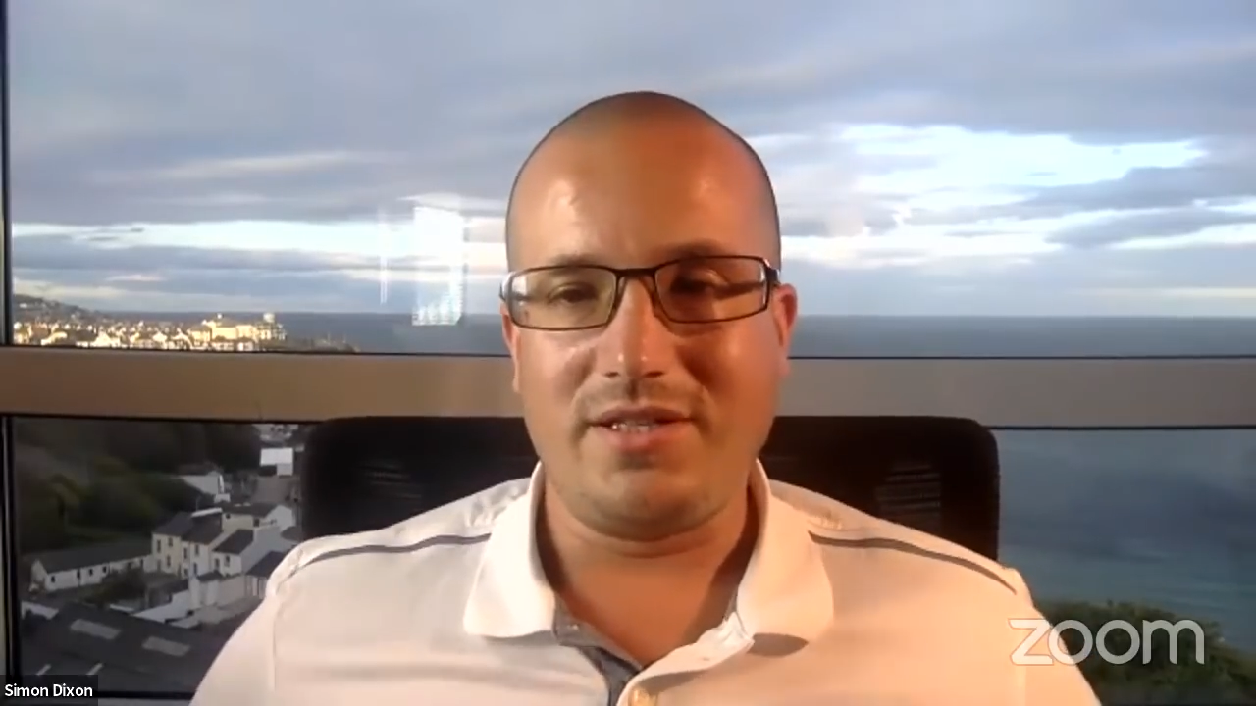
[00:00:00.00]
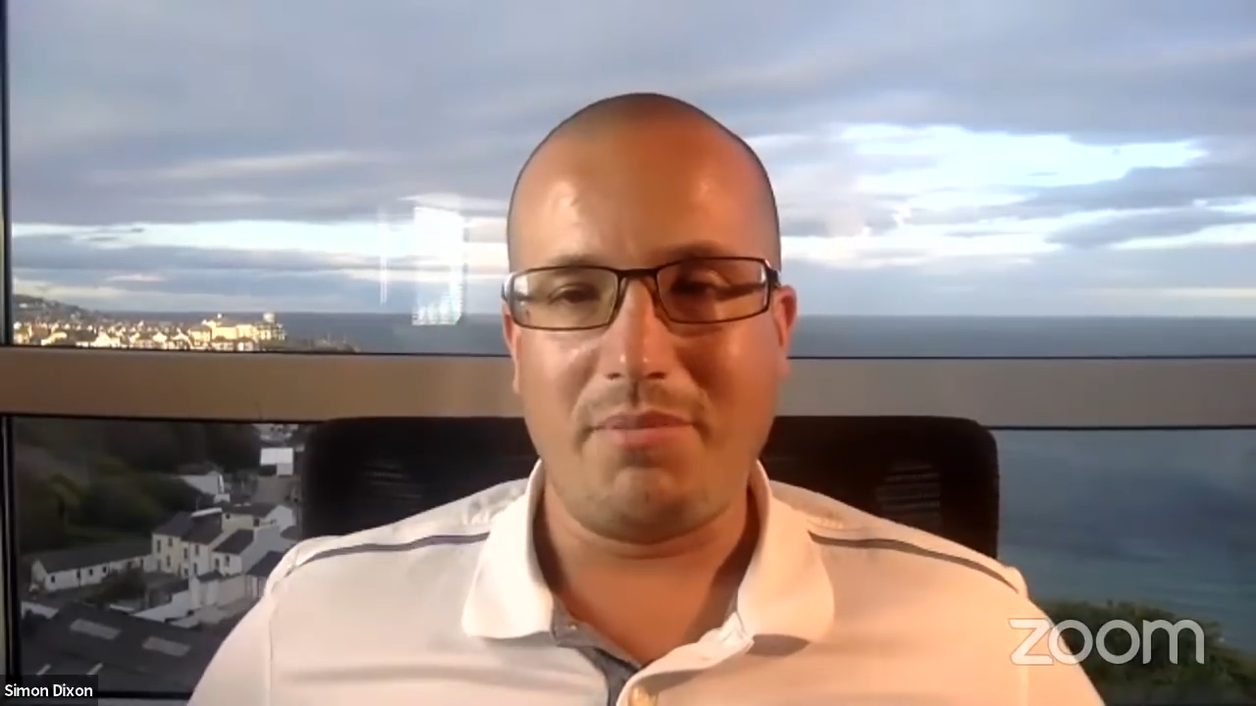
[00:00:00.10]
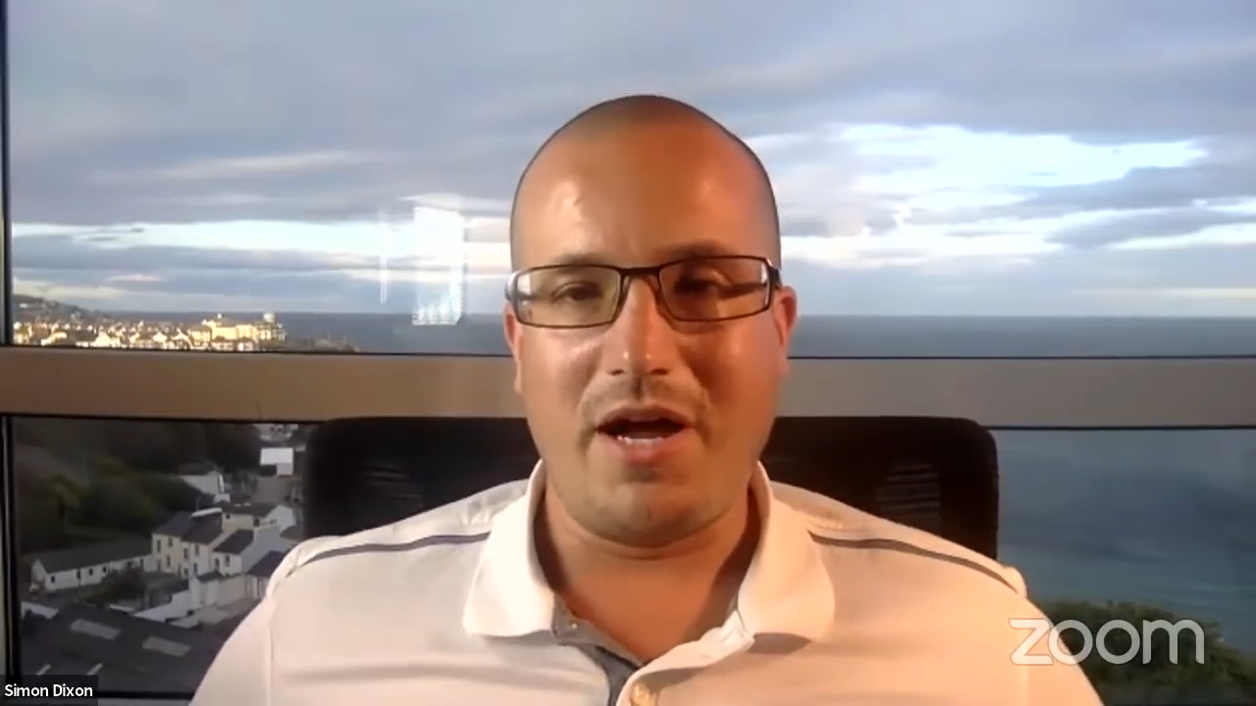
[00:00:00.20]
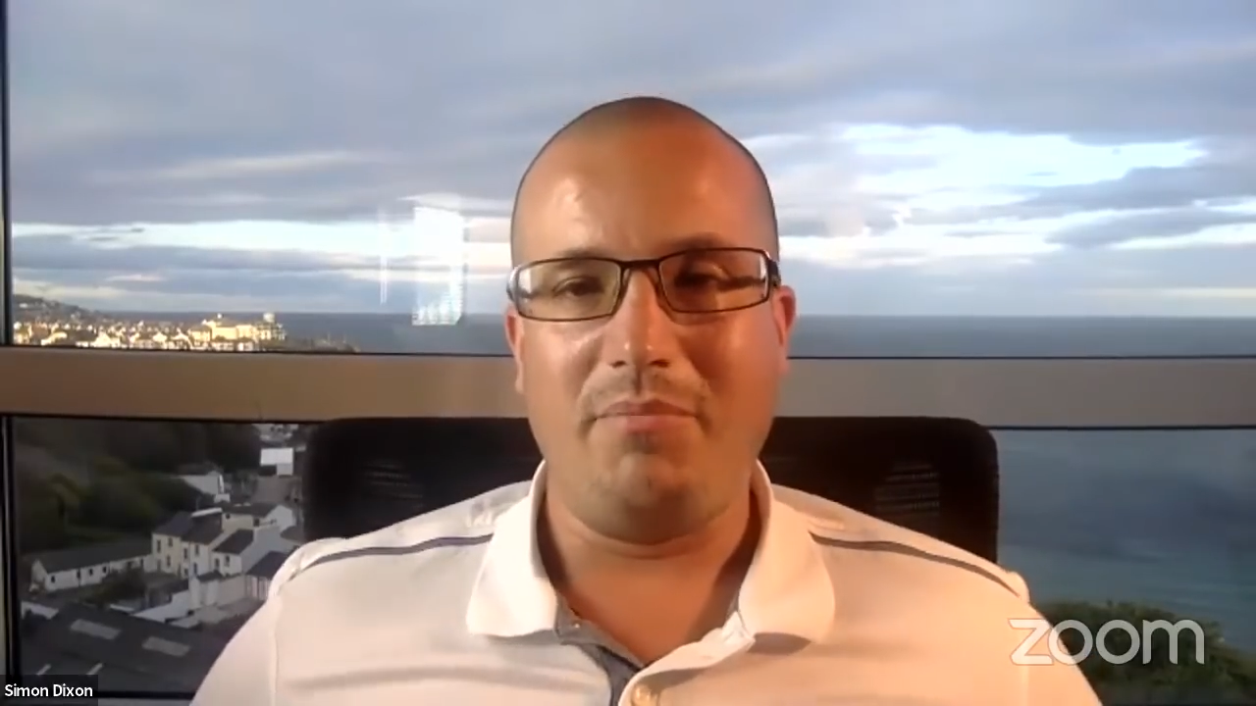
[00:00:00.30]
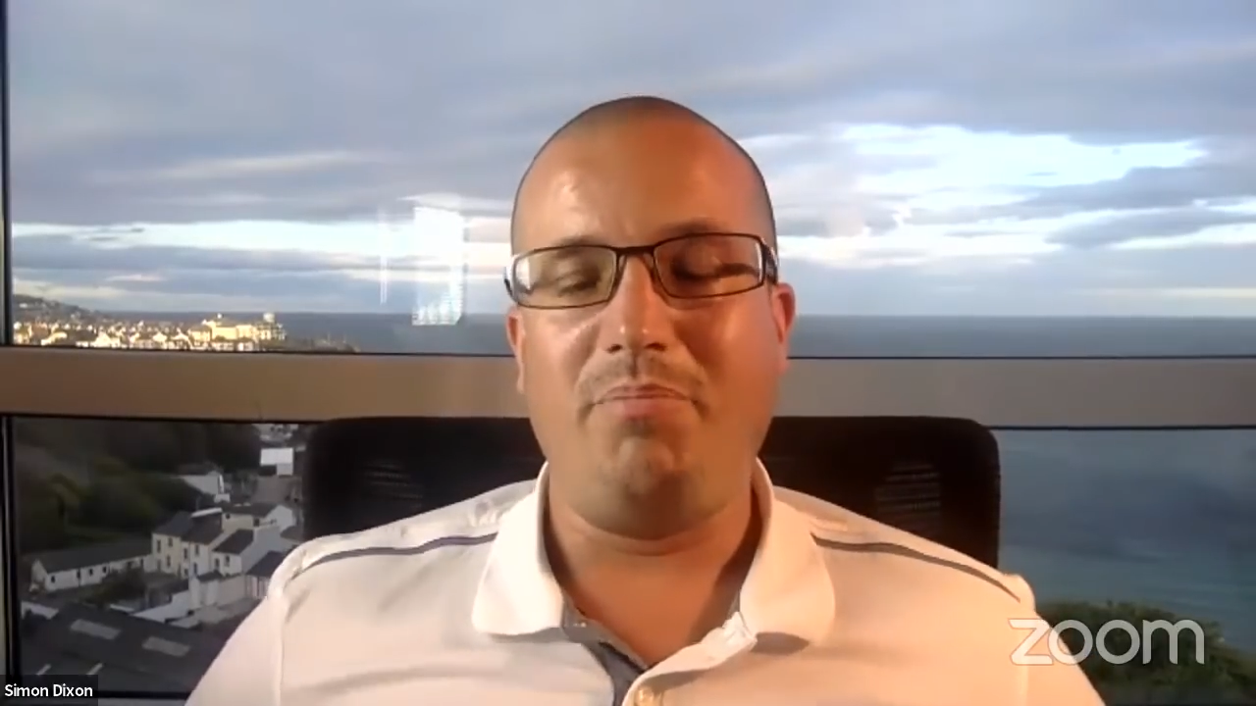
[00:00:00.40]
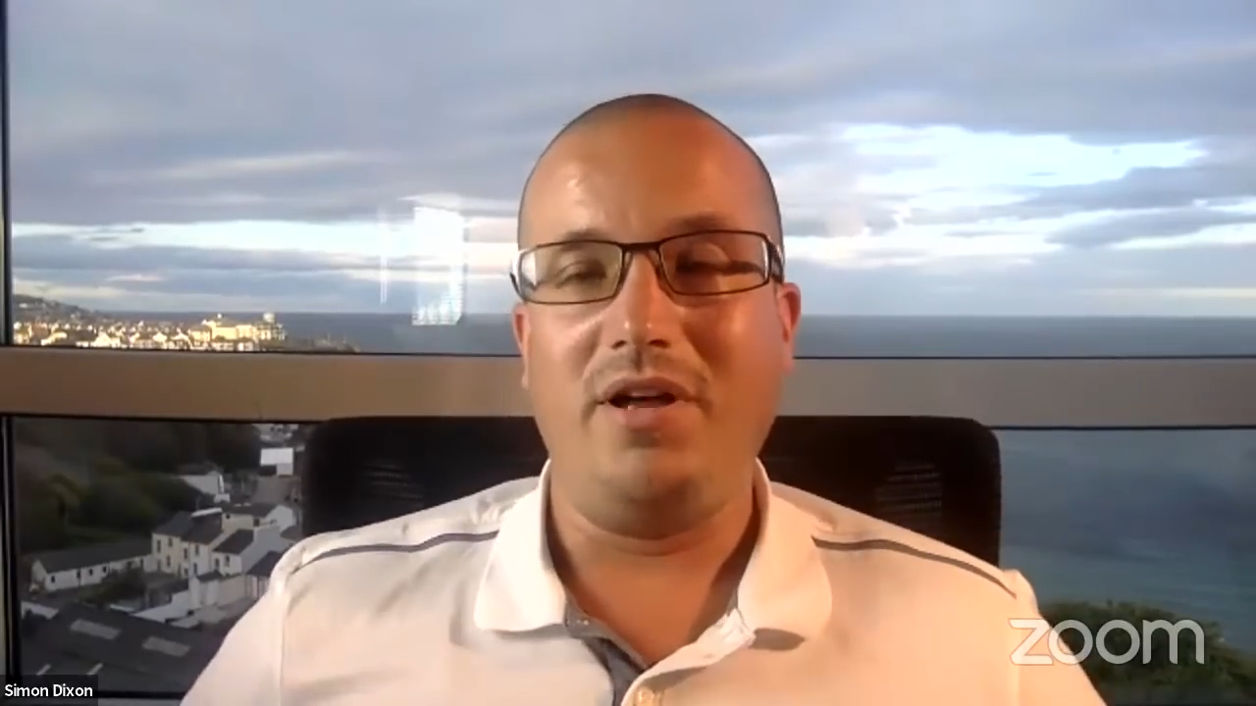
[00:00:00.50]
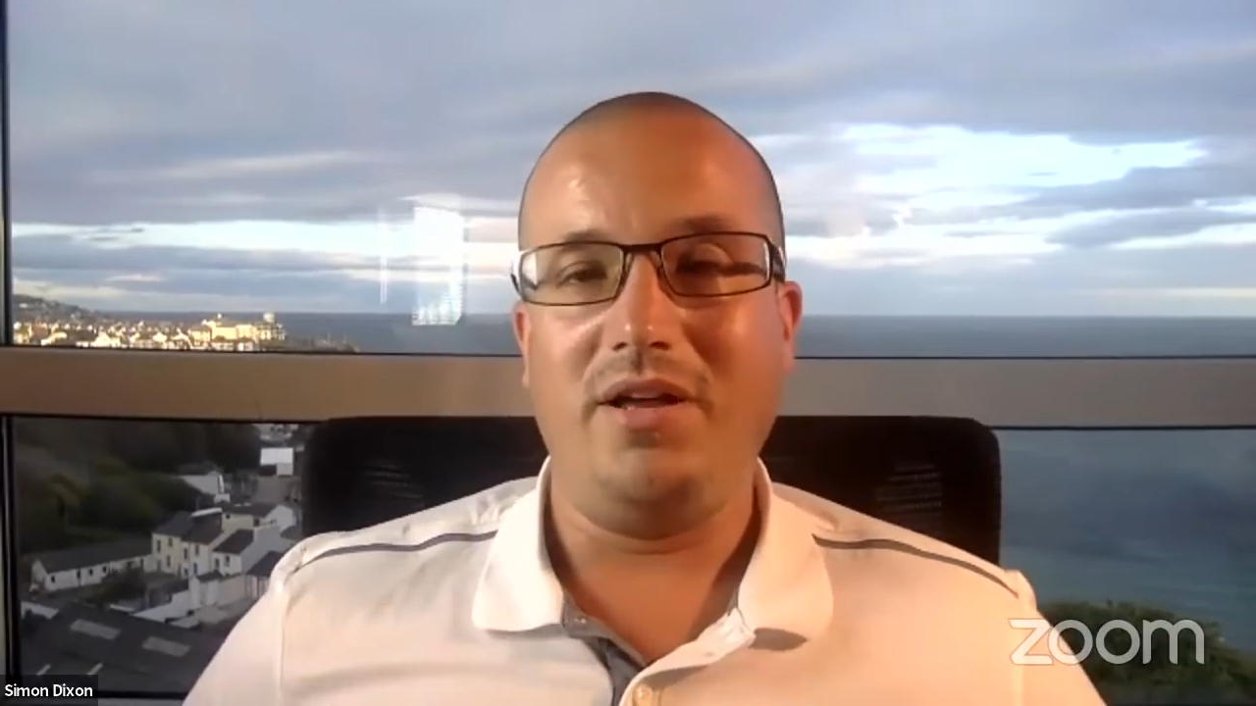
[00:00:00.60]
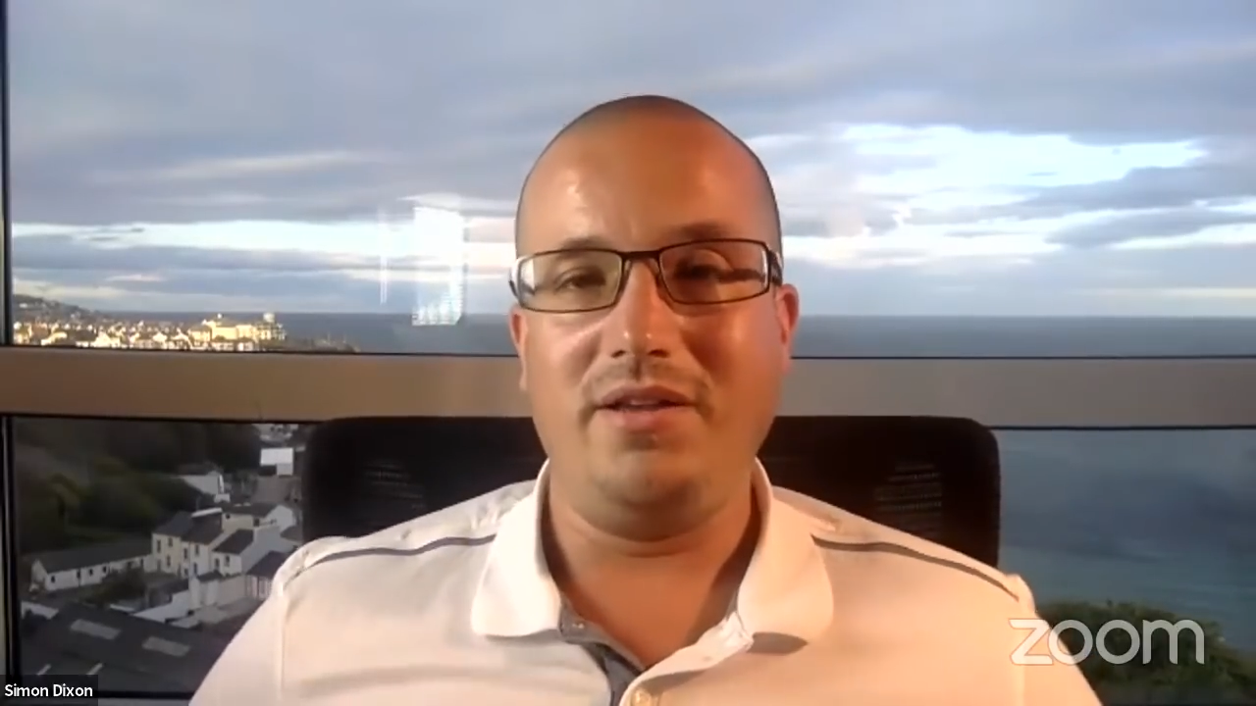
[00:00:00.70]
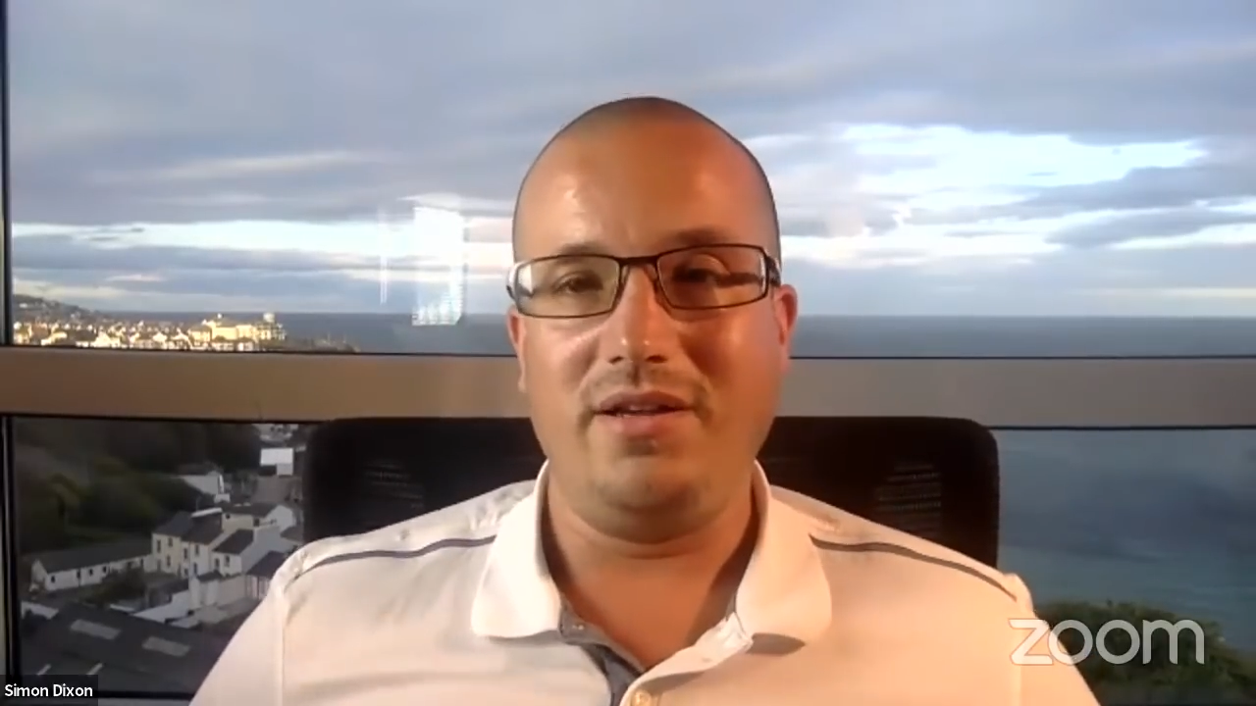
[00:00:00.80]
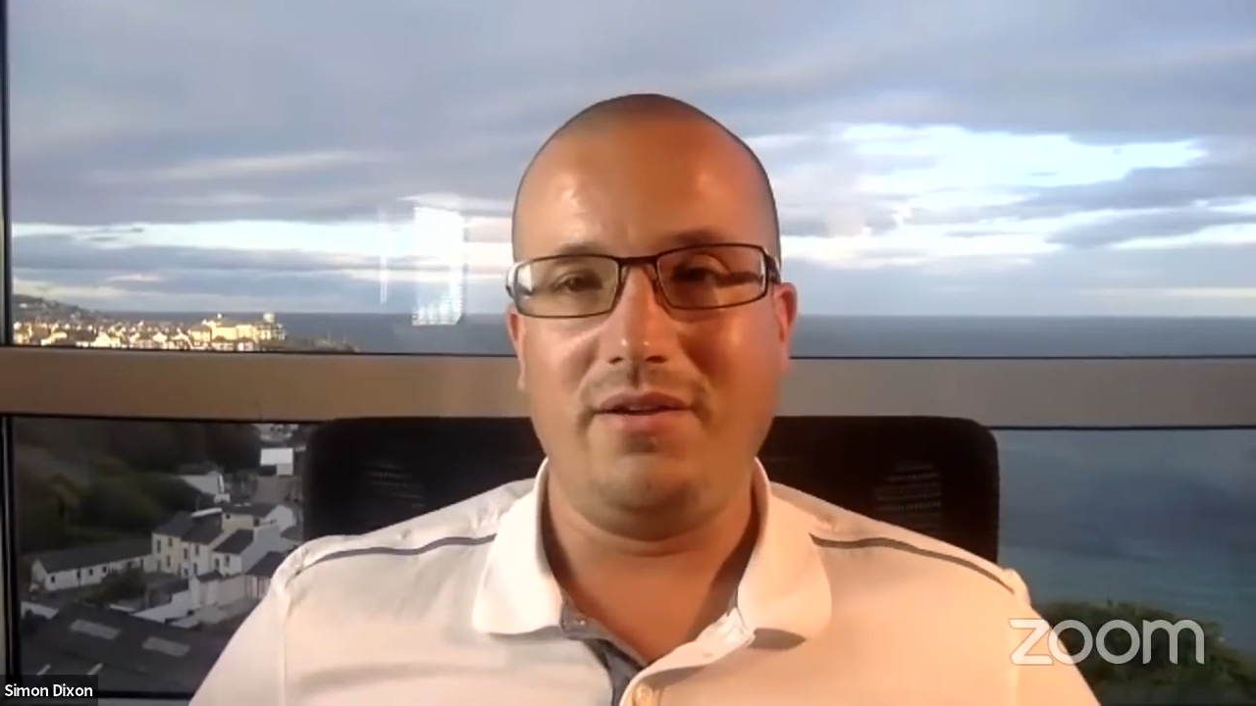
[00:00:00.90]

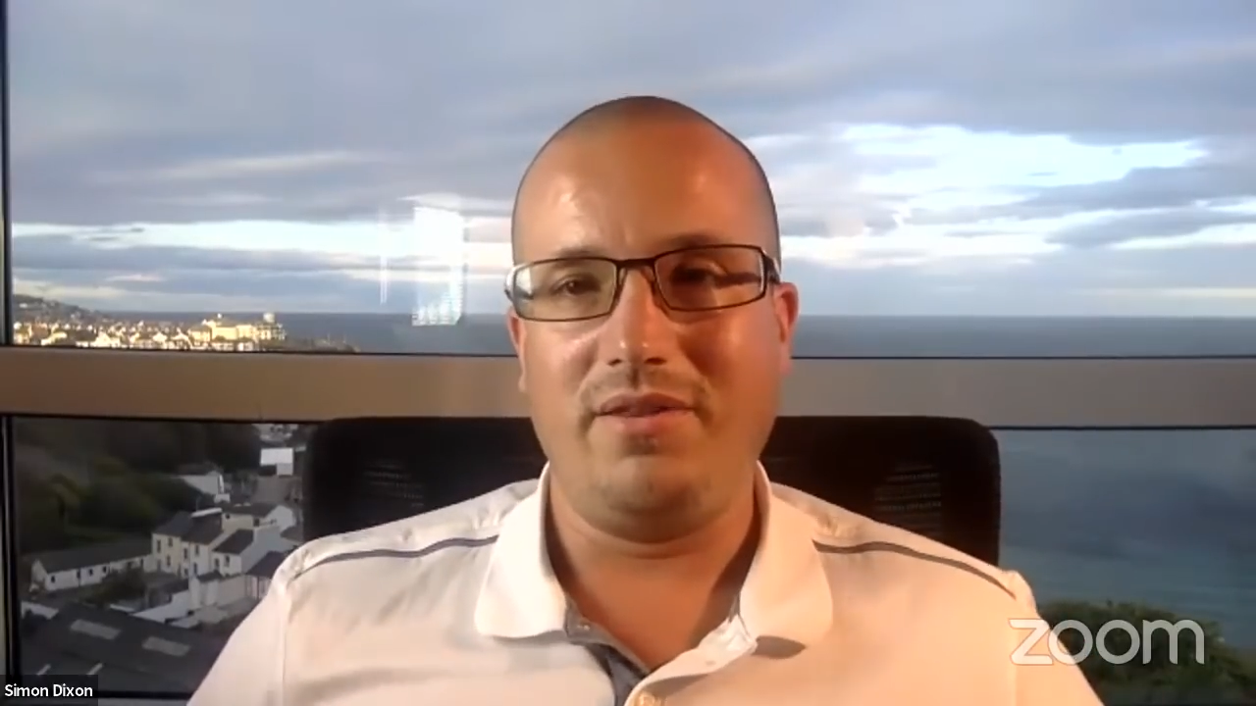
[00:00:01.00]
about, you know,